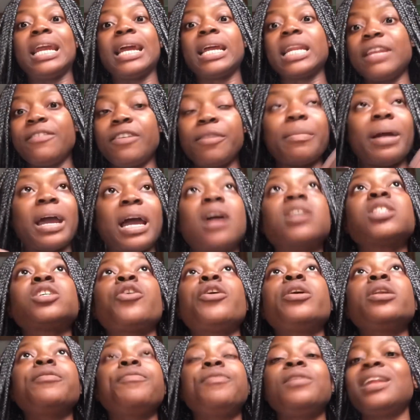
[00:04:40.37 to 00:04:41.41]
Like leaving my house, I
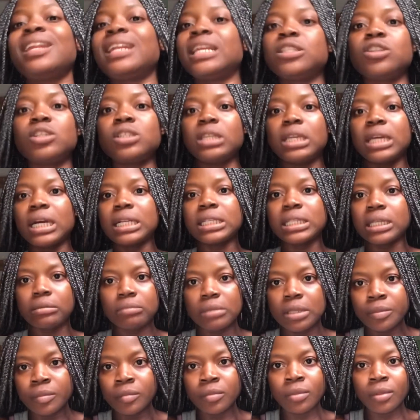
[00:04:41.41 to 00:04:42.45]
already feel like there's nothing you can tell
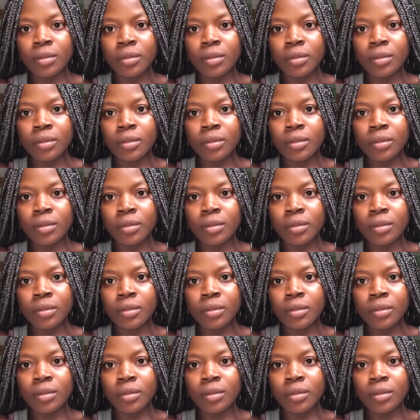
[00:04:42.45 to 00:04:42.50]
me.